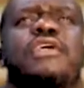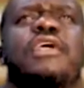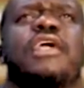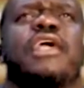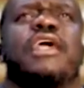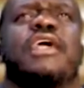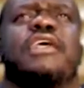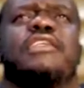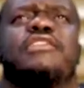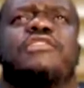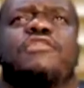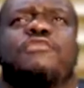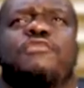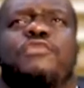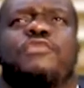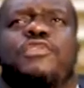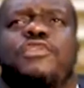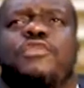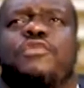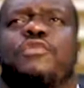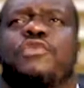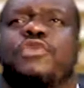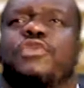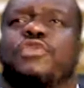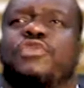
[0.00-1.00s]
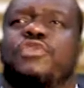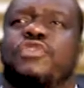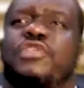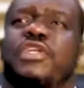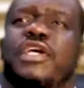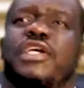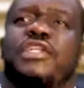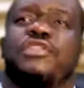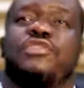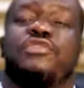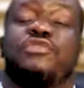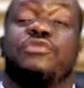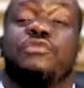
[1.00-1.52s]
here's your money. What should
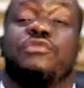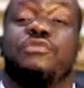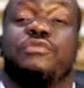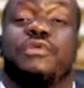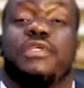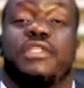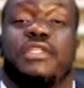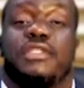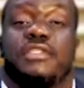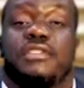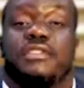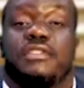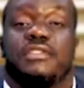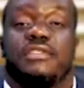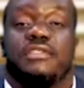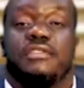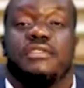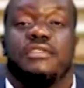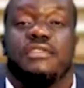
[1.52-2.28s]
I do with it?